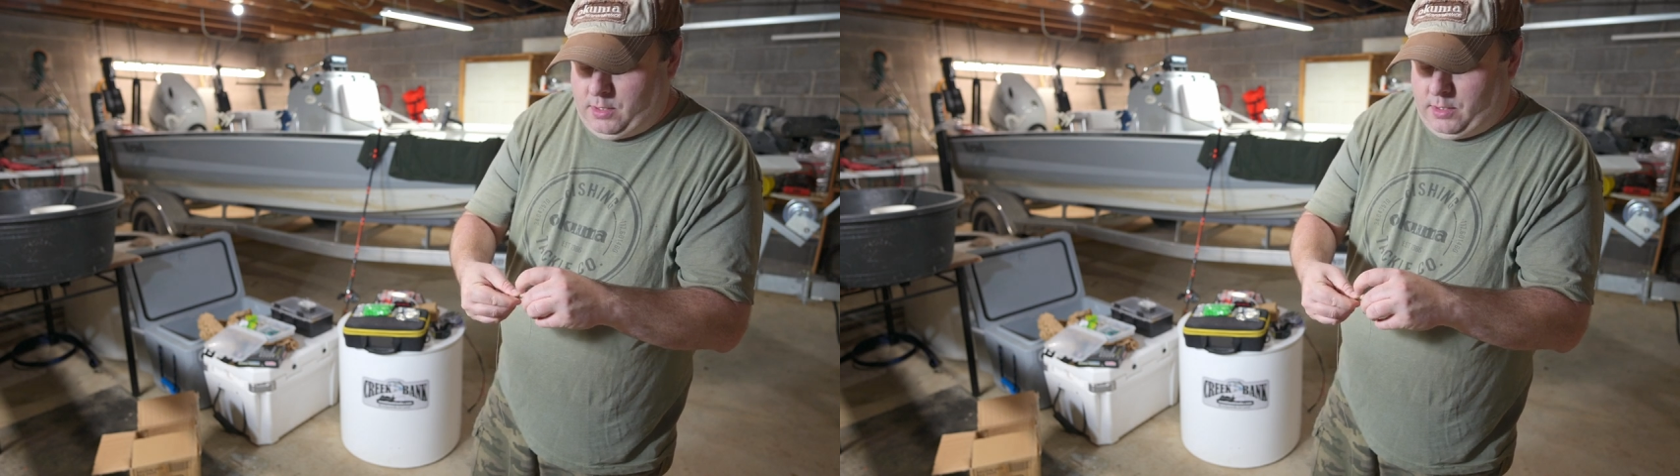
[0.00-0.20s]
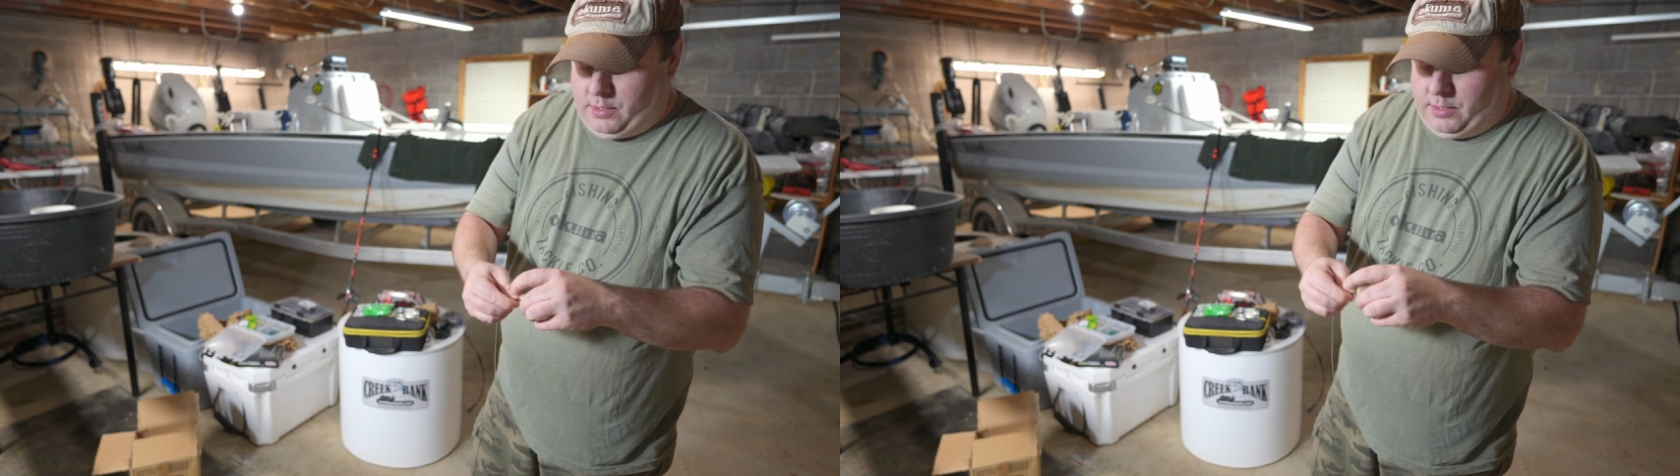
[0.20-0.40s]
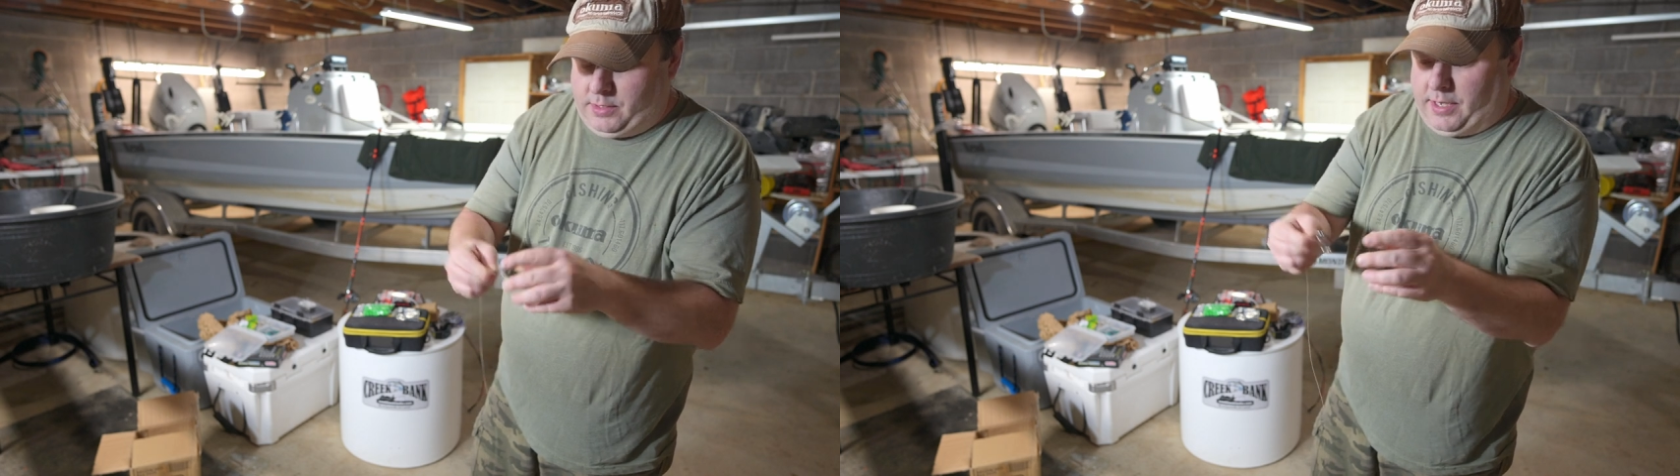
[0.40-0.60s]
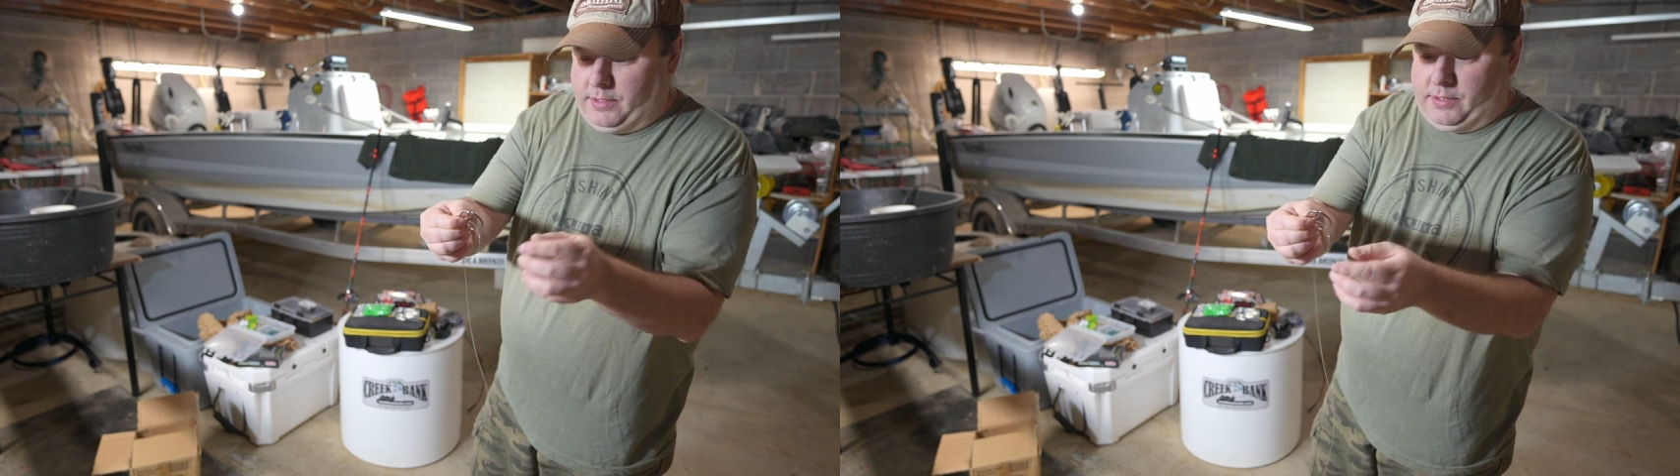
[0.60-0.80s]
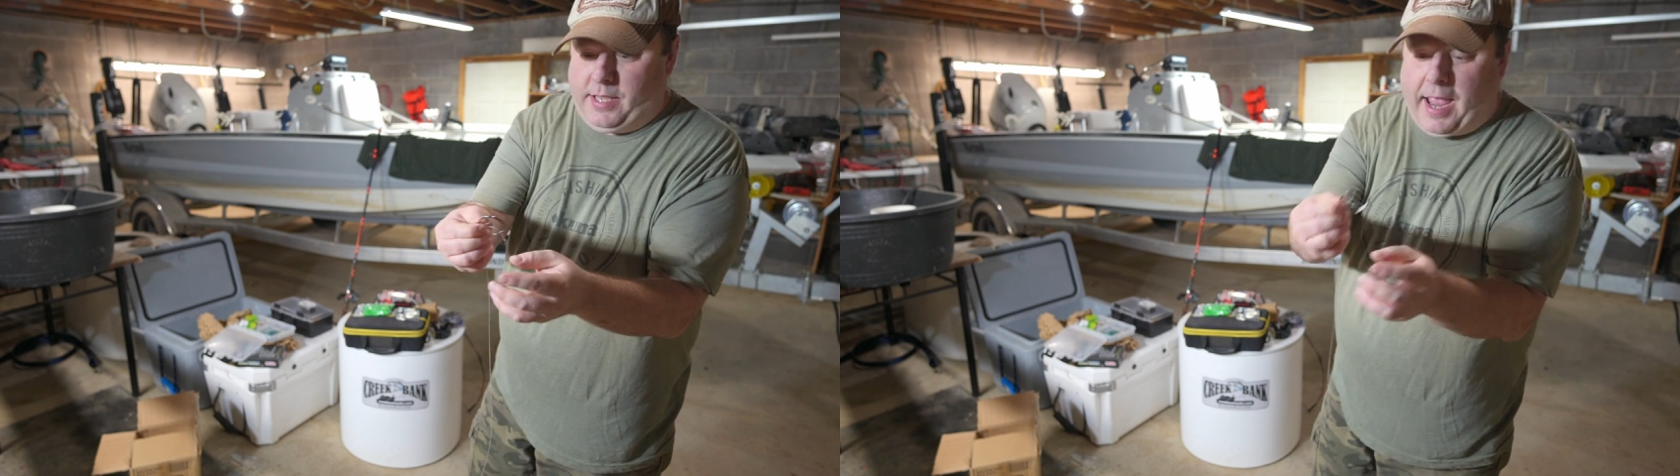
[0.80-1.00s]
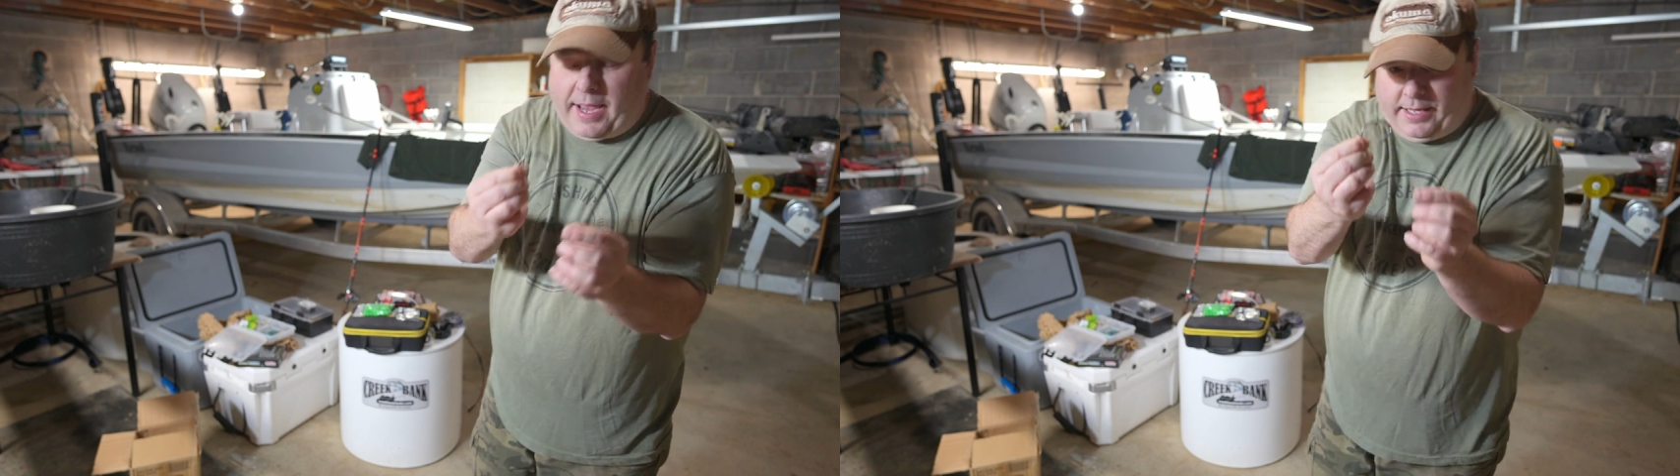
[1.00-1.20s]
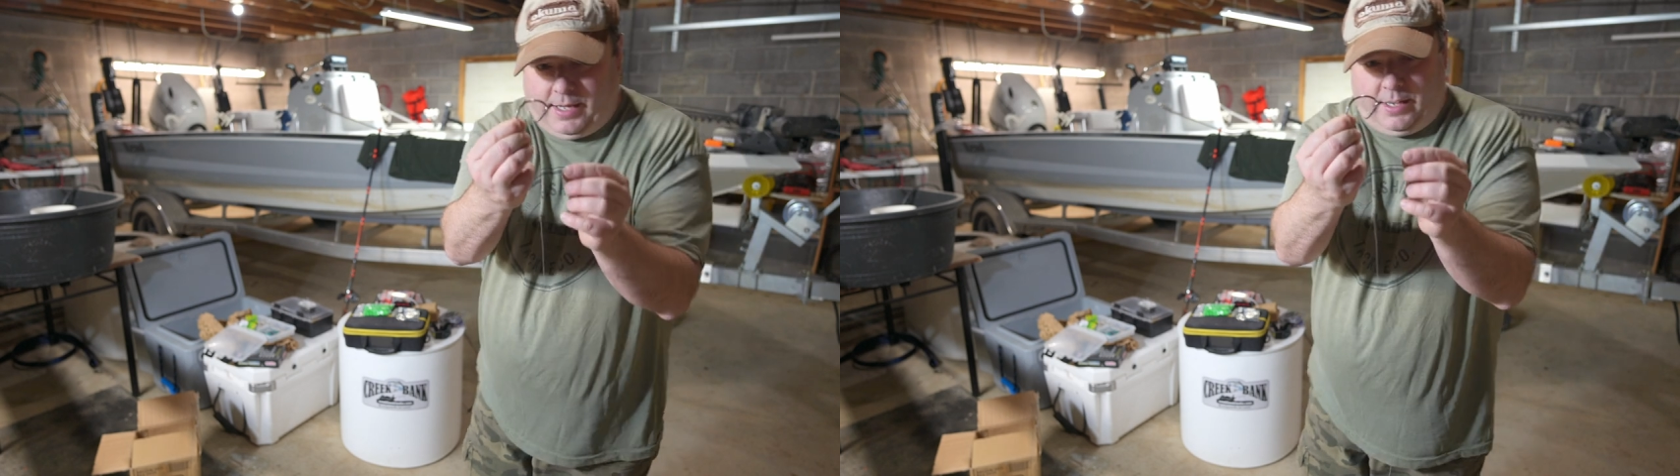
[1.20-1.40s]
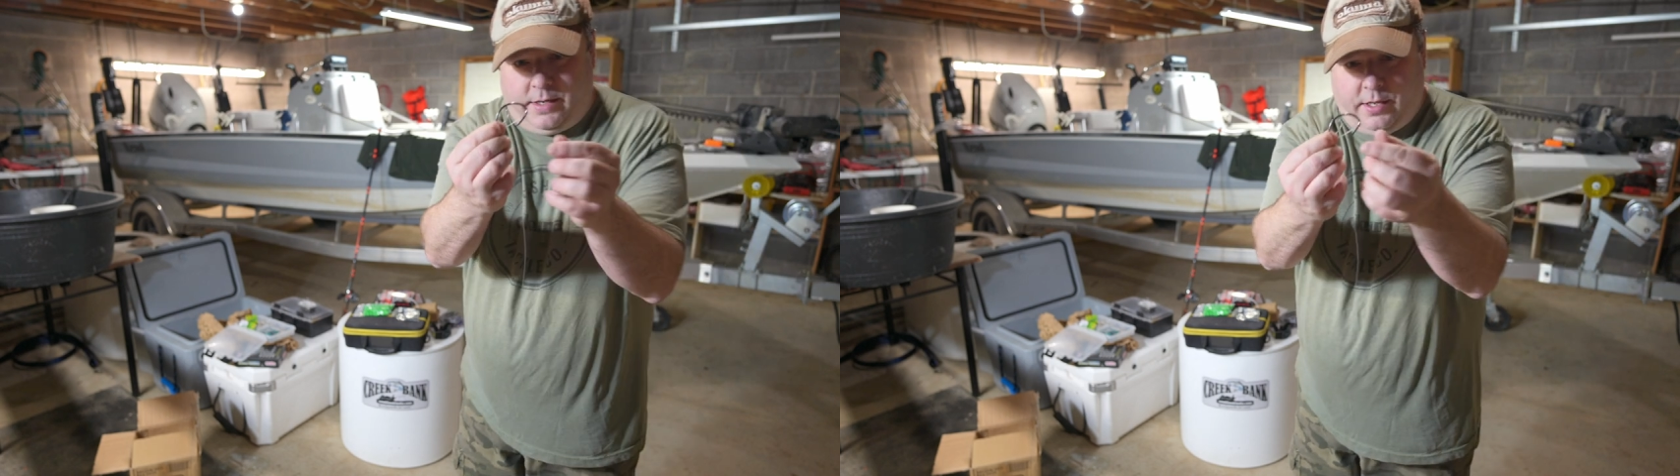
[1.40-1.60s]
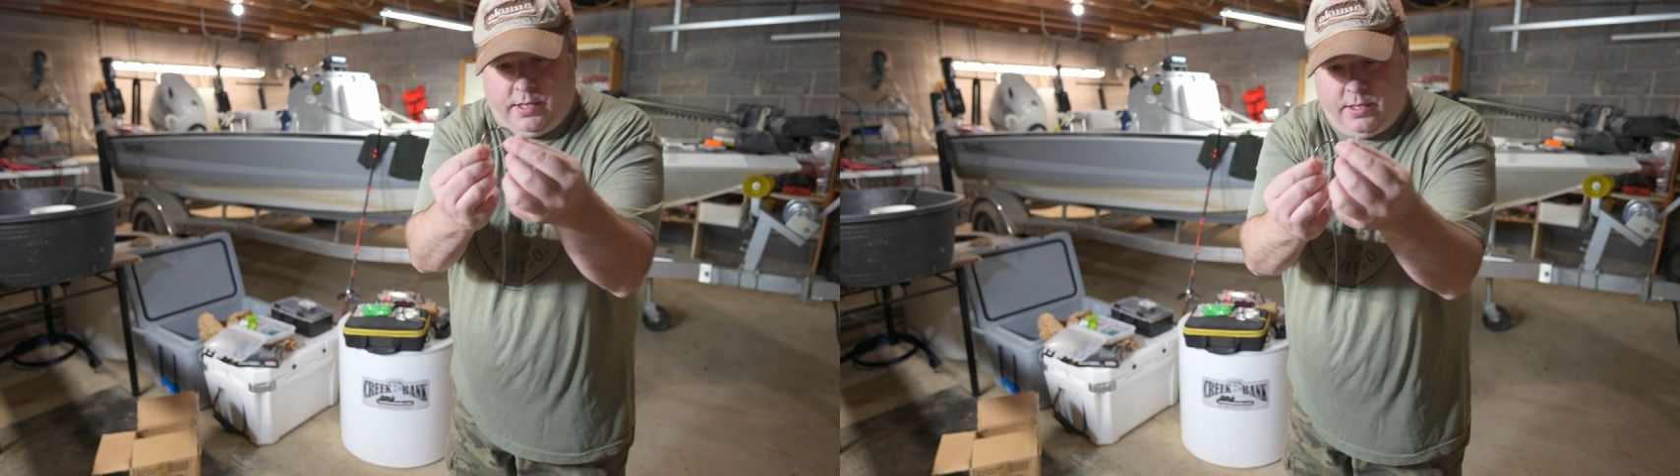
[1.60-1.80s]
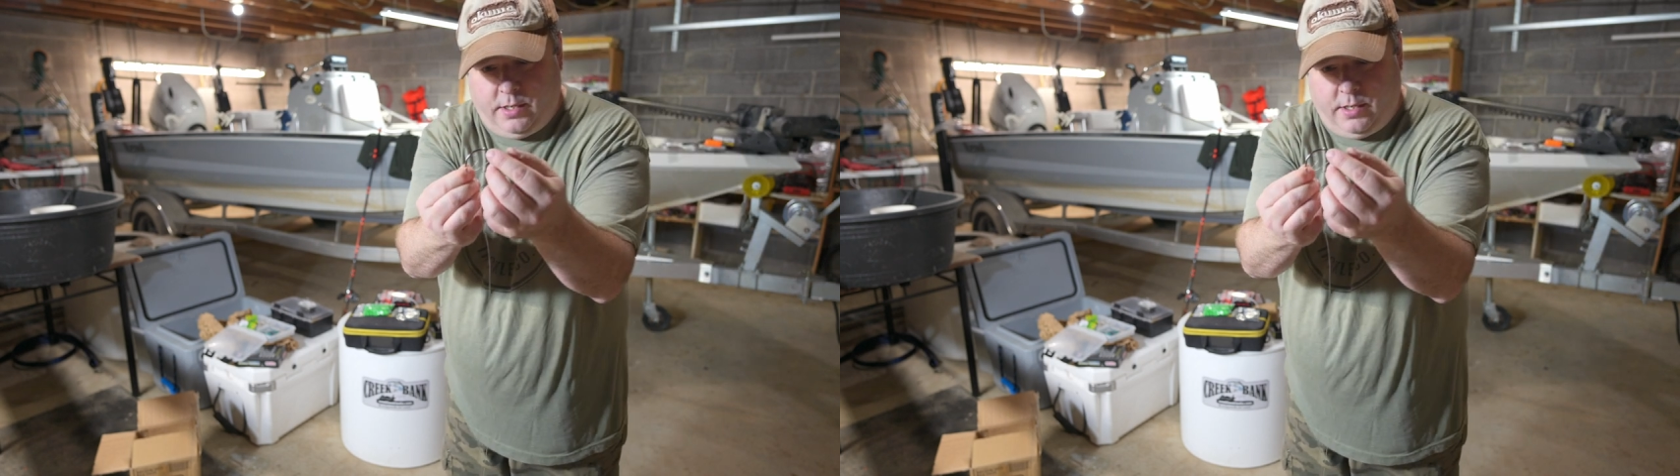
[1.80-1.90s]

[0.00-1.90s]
And then take the tag end